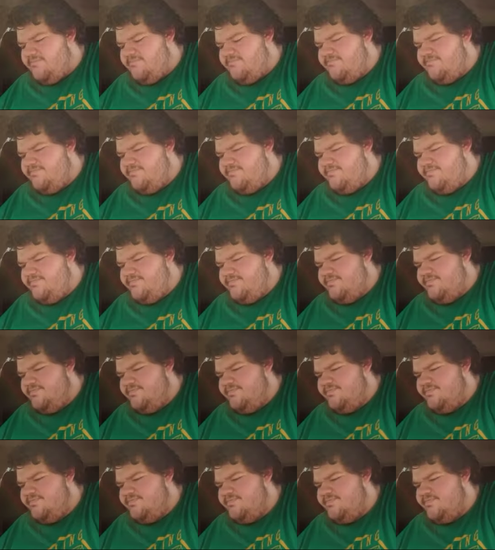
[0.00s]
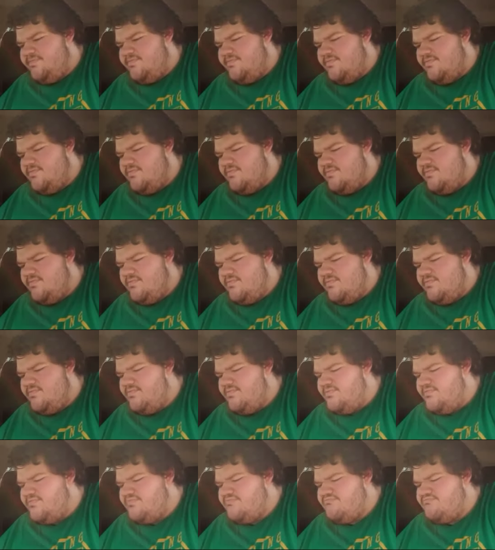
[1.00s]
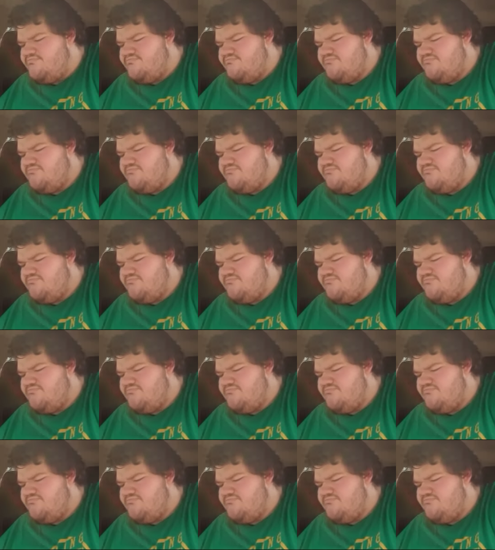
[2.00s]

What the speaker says: (silence)